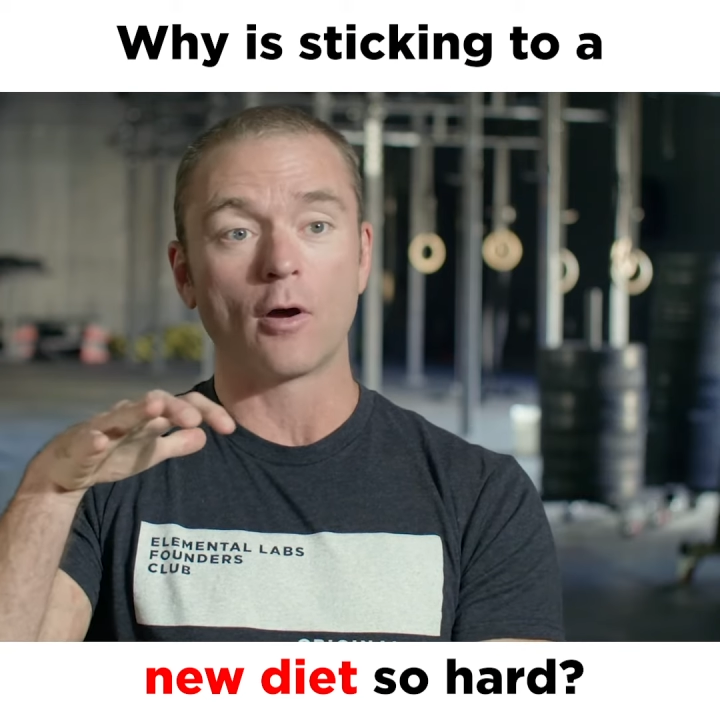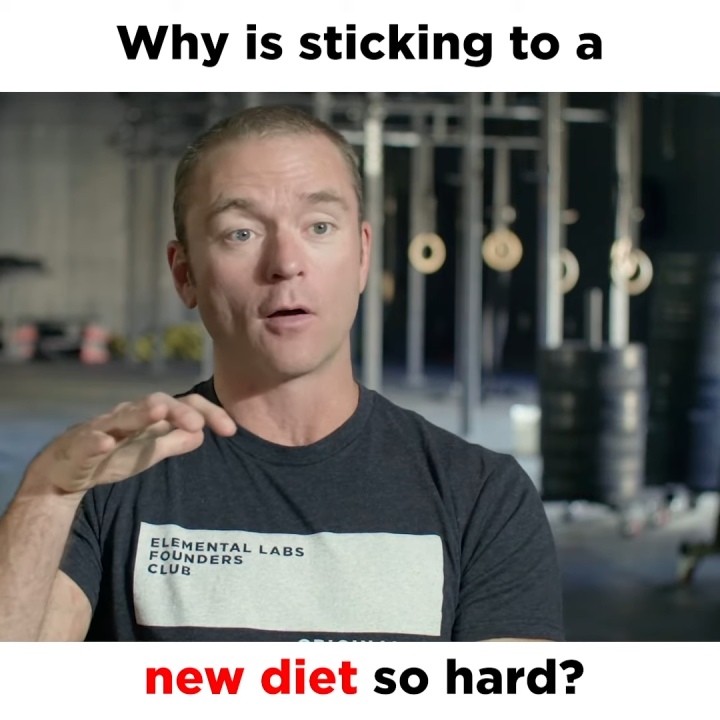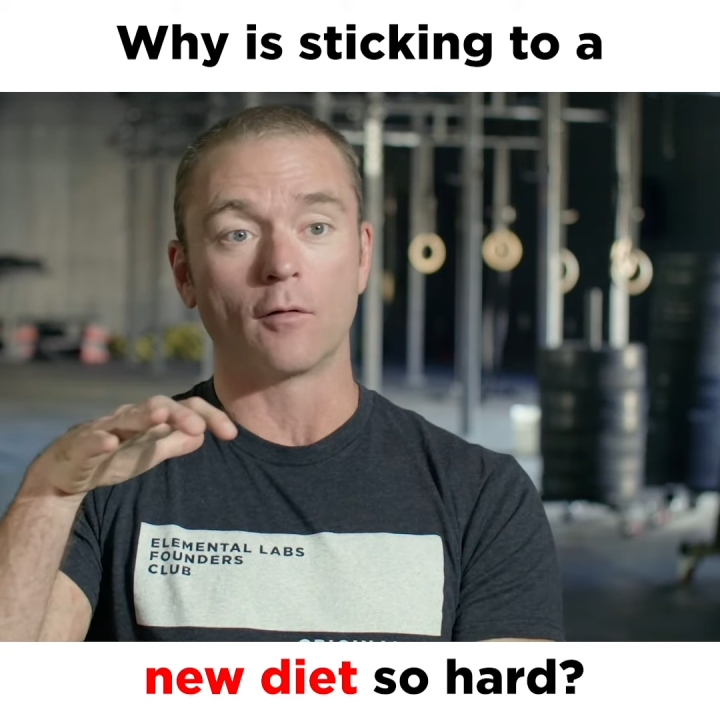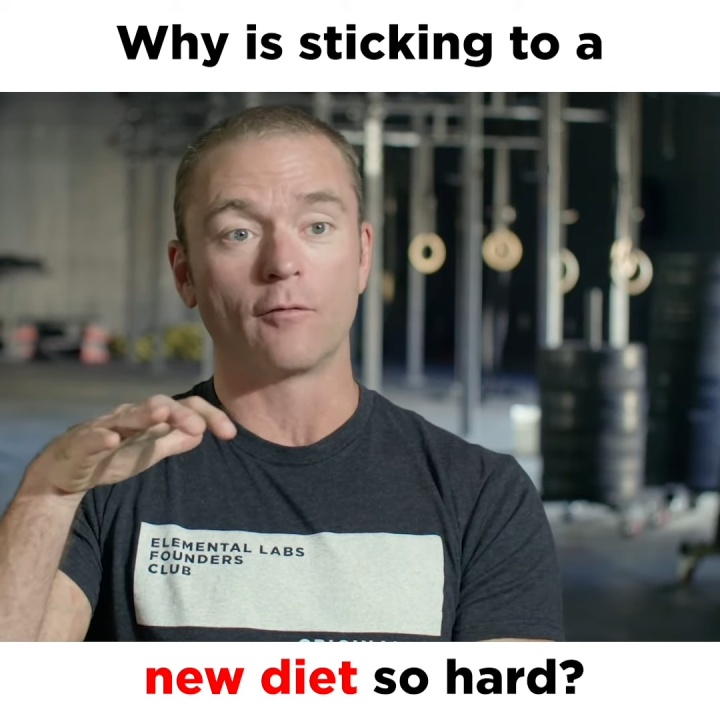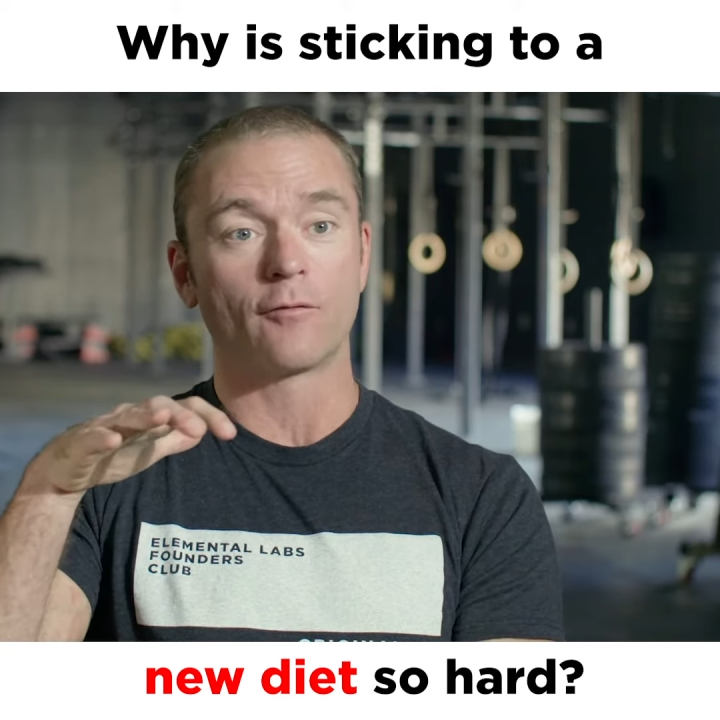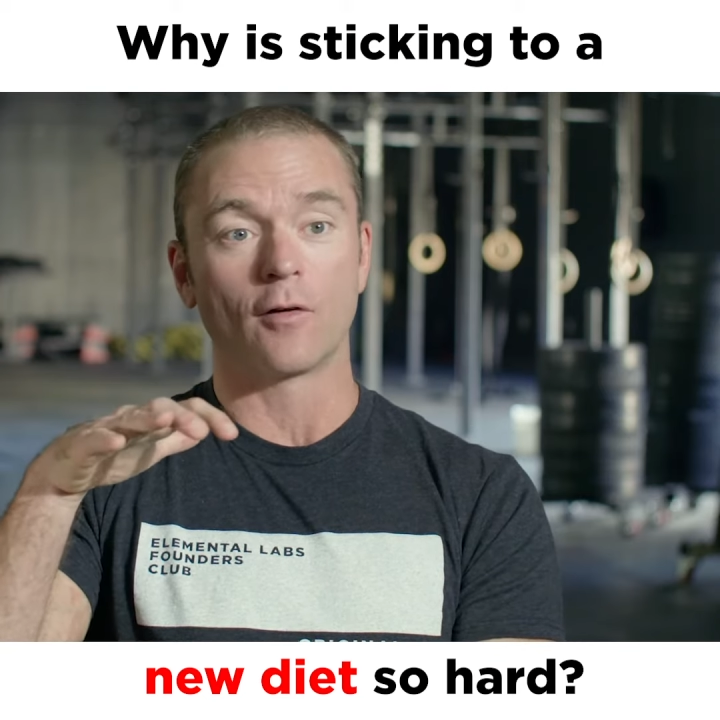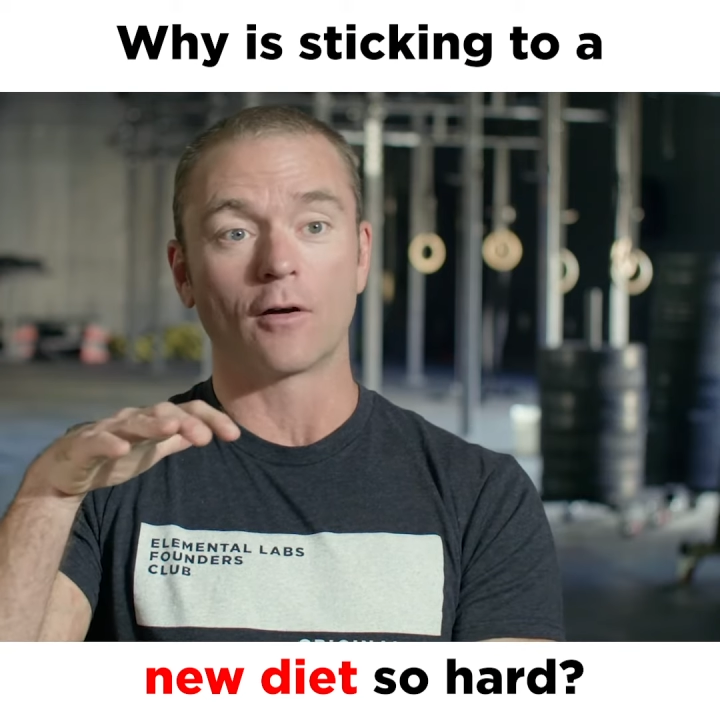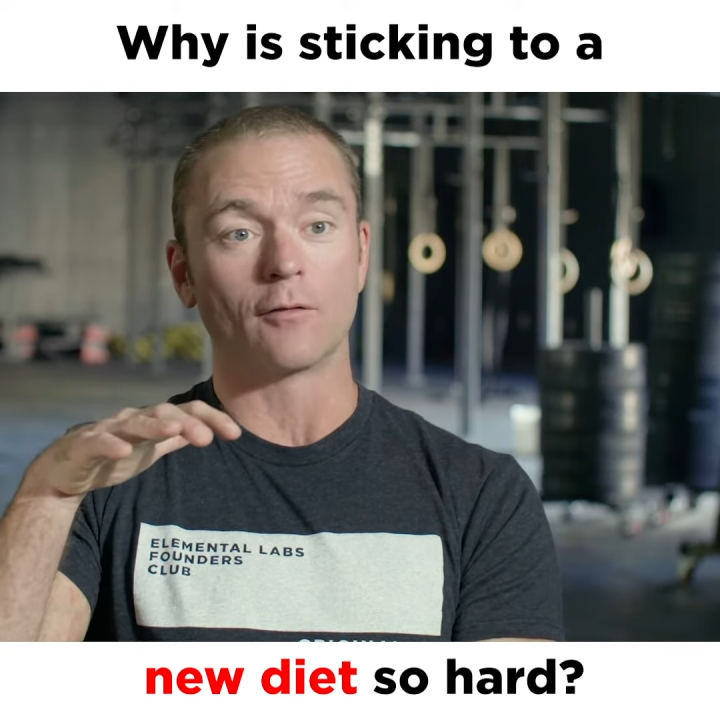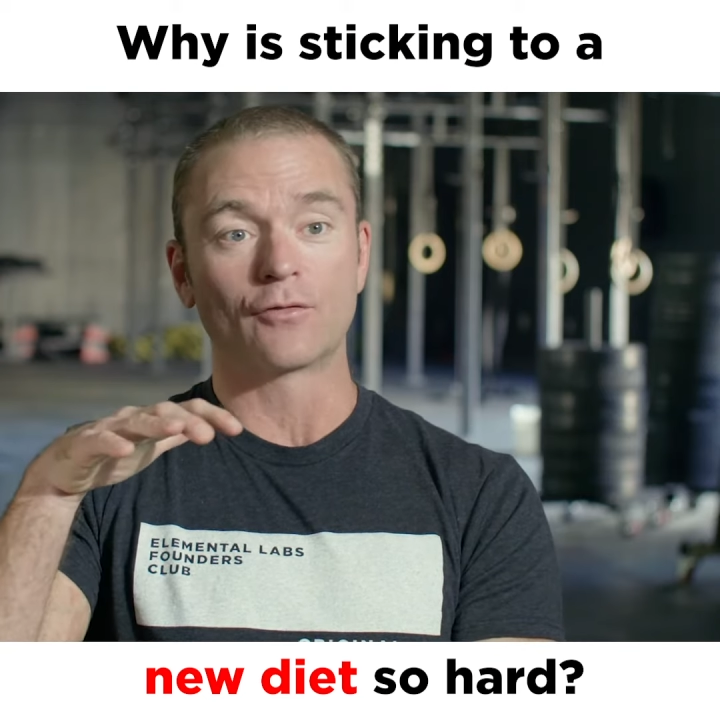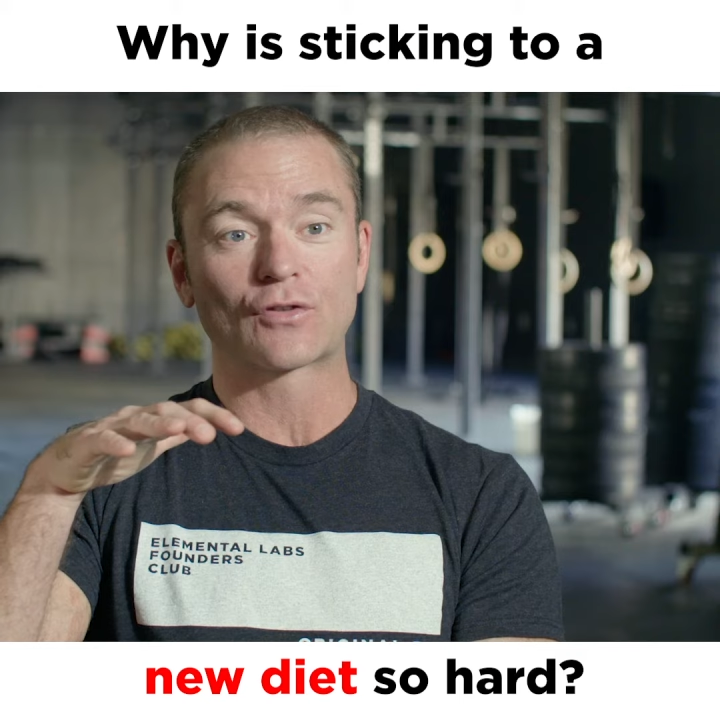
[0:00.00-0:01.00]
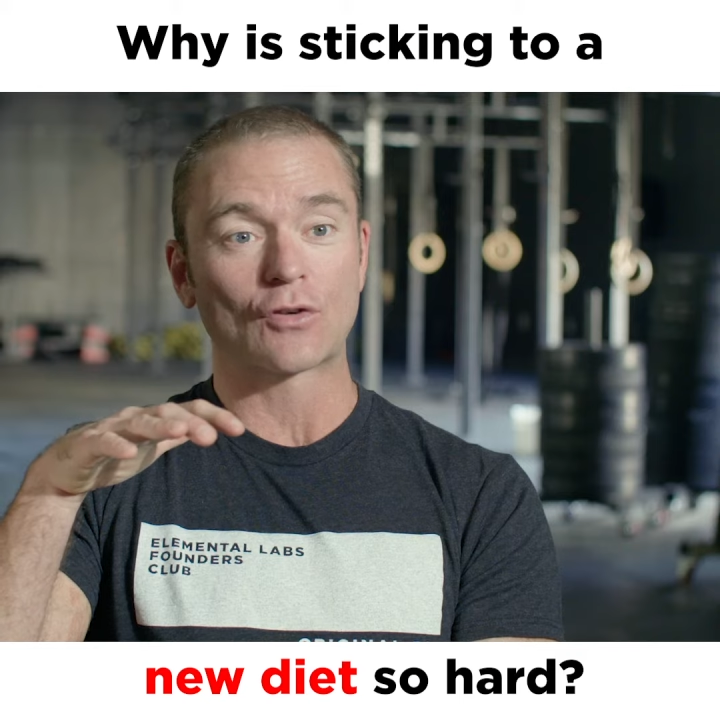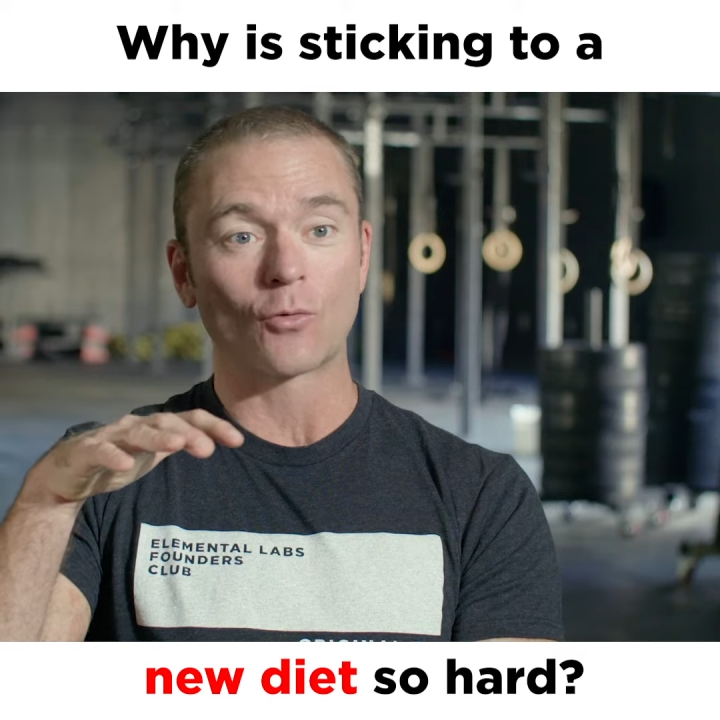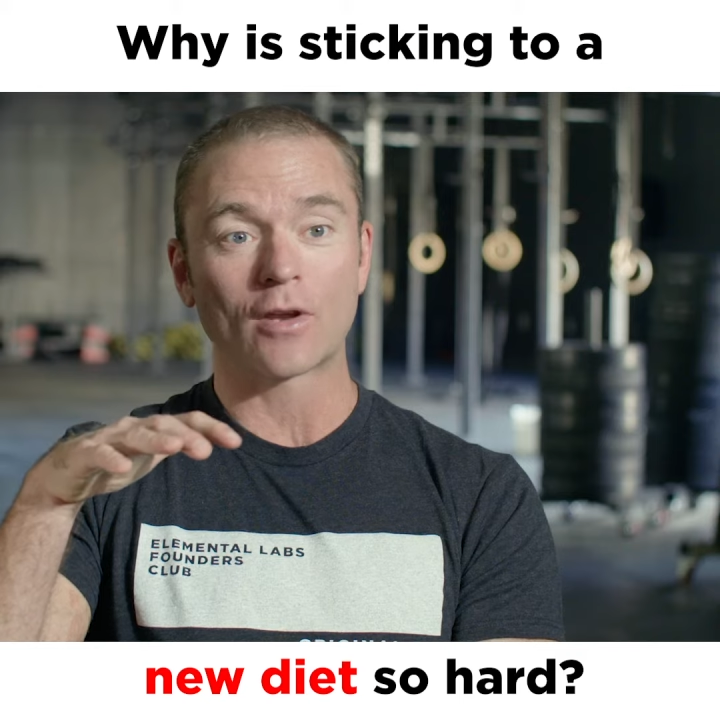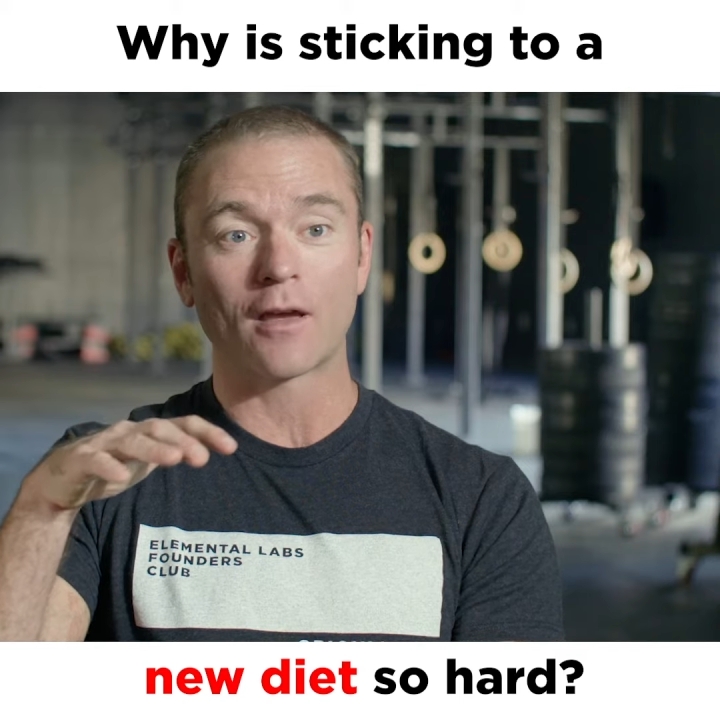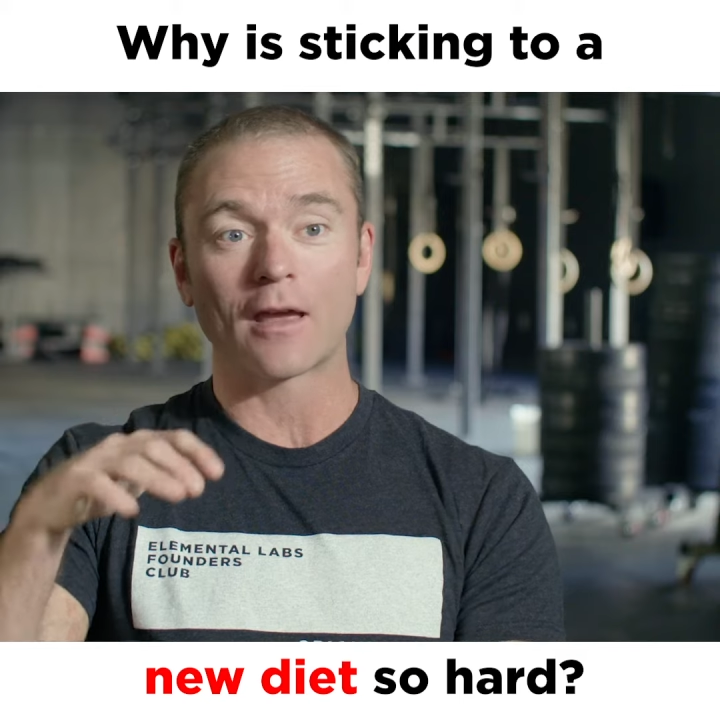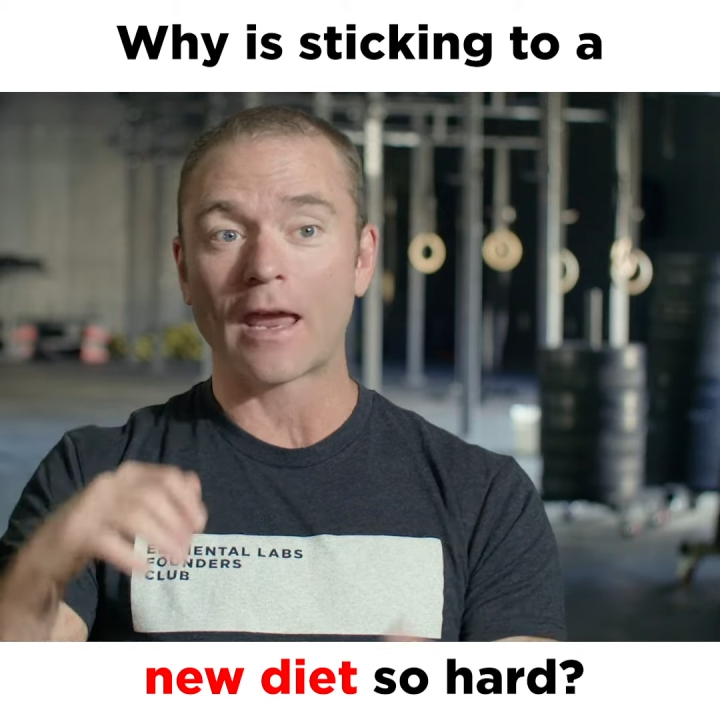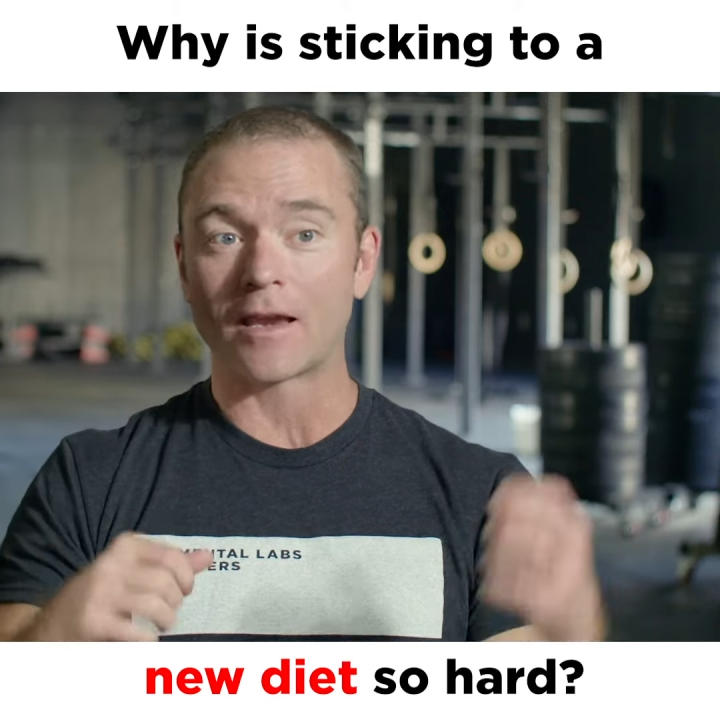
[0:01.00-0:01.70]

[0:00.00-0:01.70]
of of soda